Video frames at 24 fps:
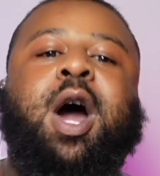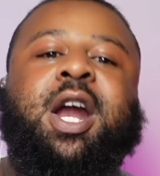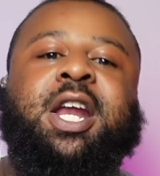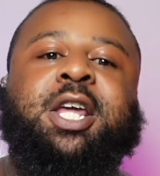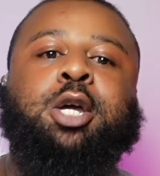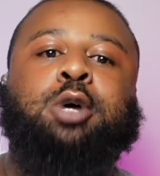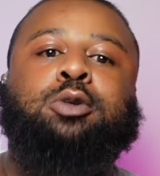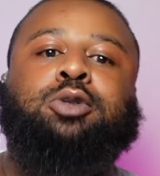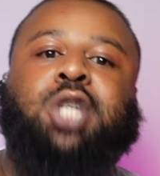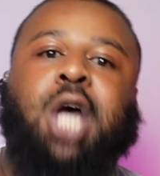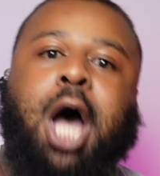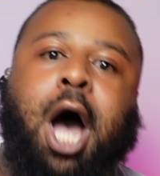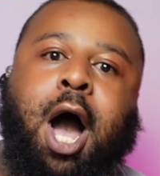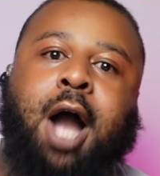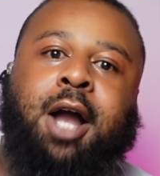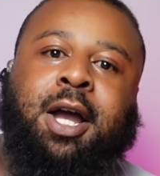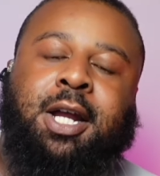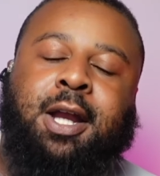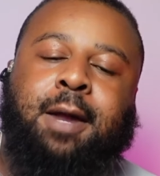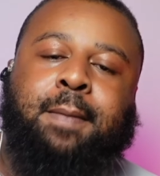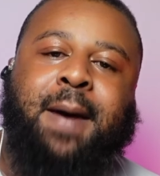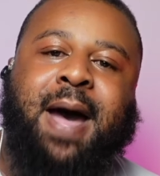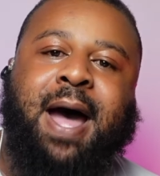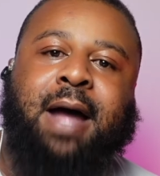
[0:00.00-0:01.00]
So what are you
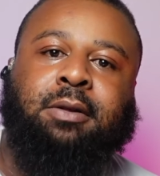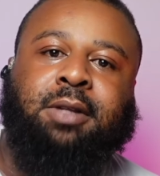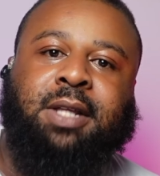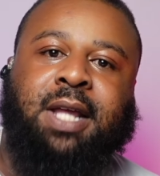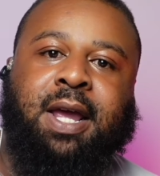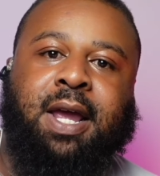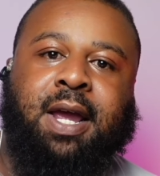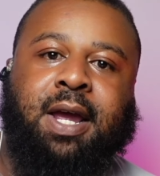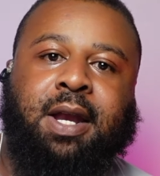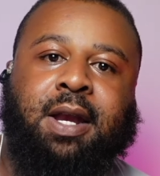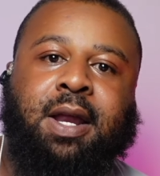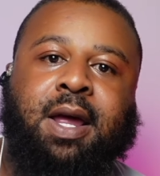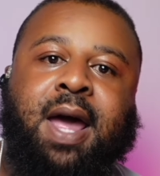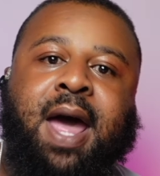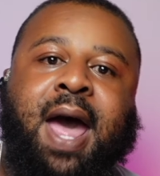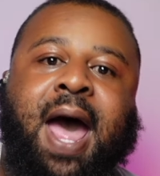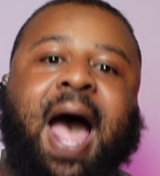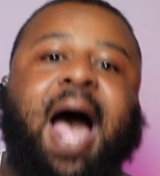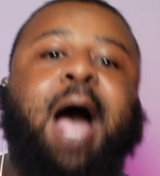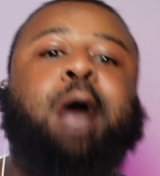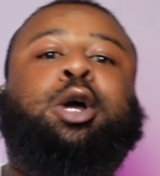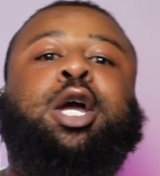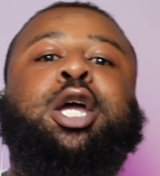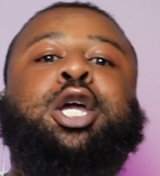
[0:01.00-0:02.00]
talking about then?
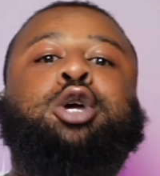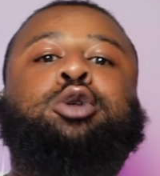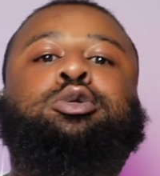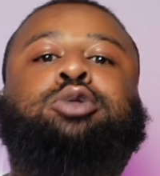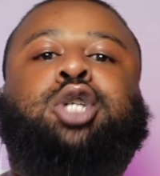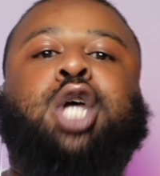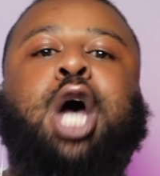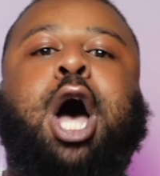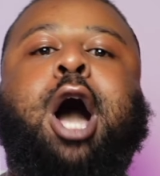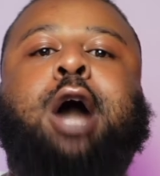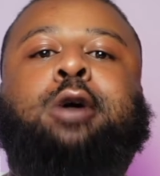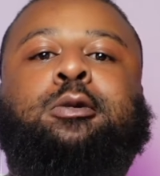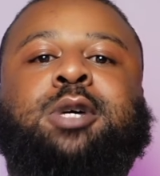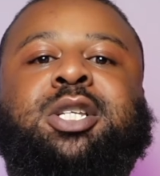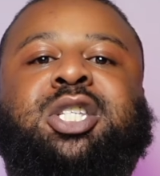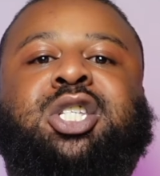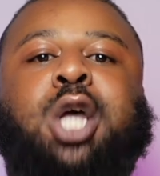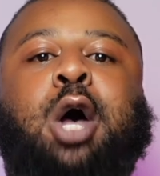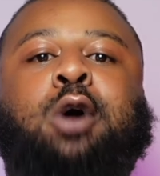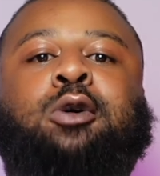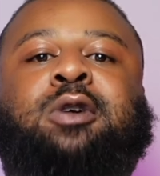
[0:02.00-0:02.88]
How can you talk with